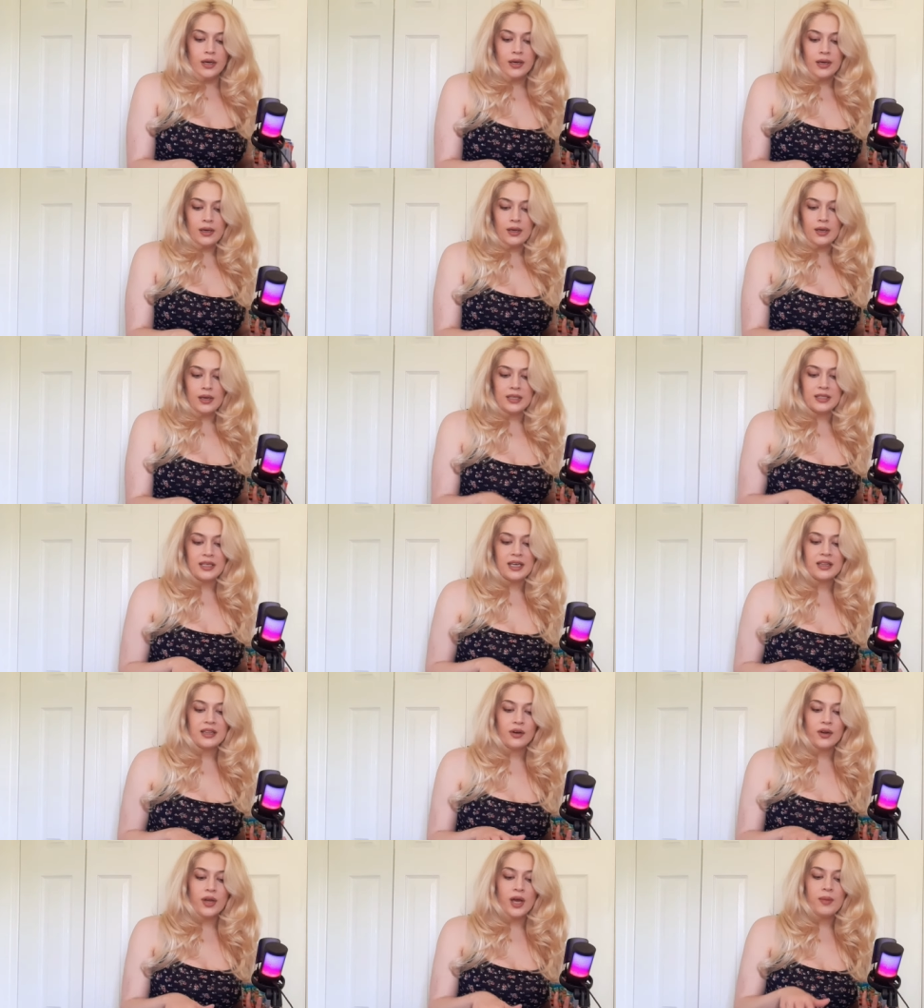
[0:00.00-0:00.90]
It's like
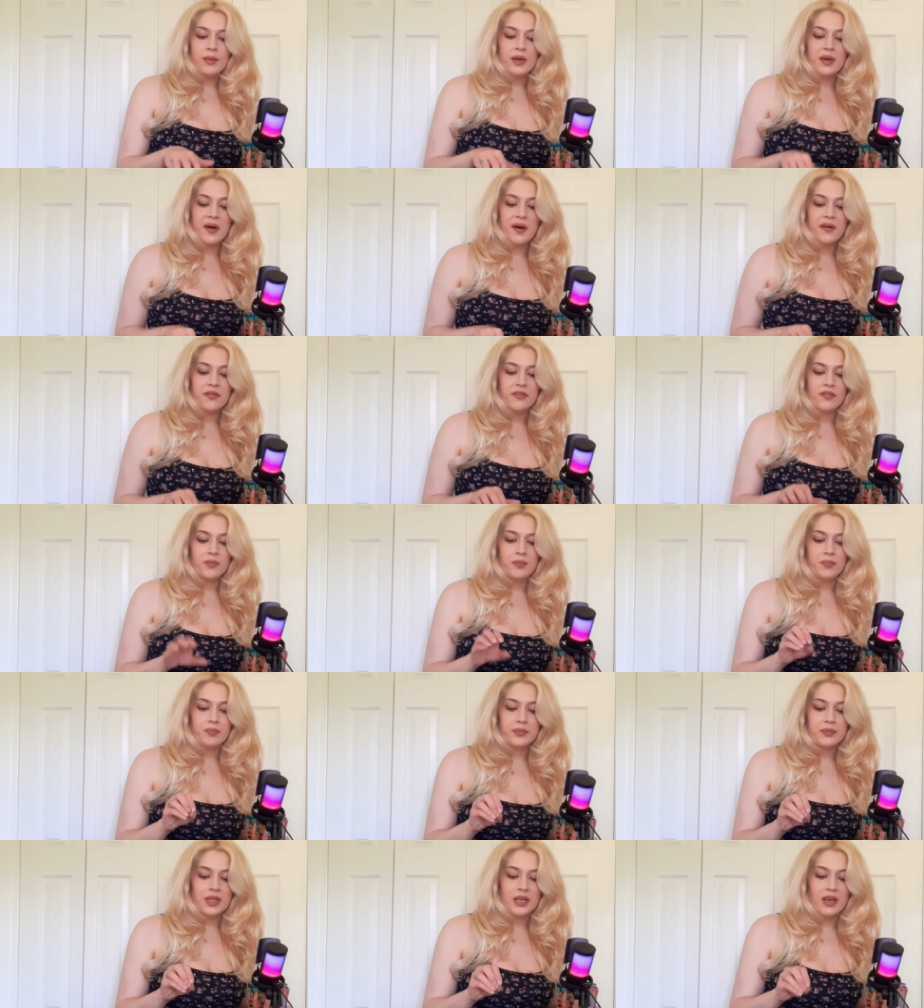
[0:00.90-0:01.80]
they're coming off
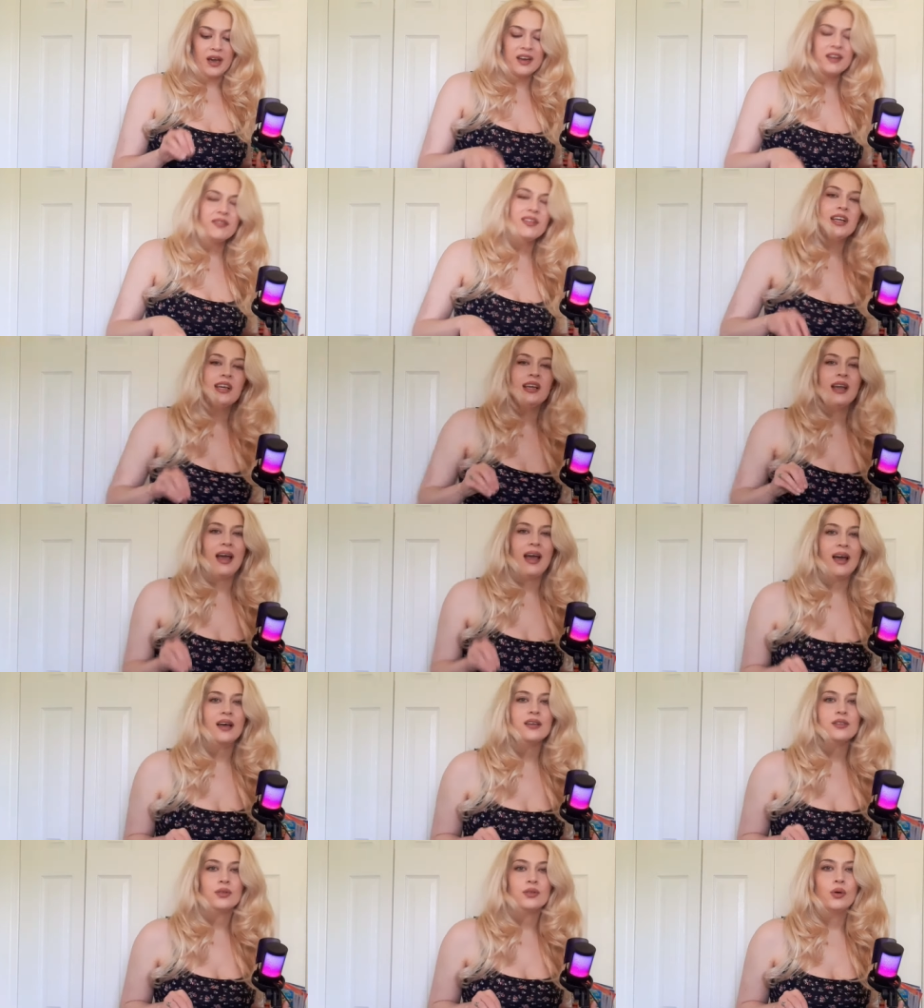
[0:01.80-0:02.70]
kind of like an
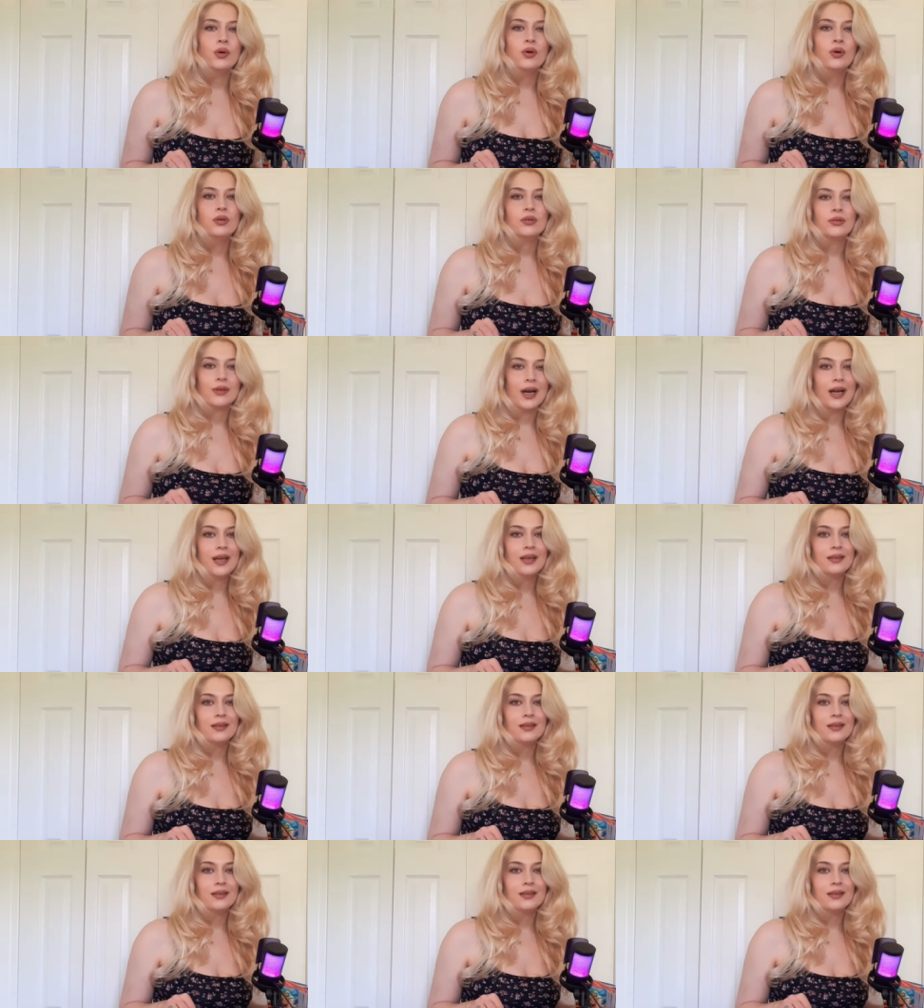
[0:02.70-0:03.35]
asshole, right?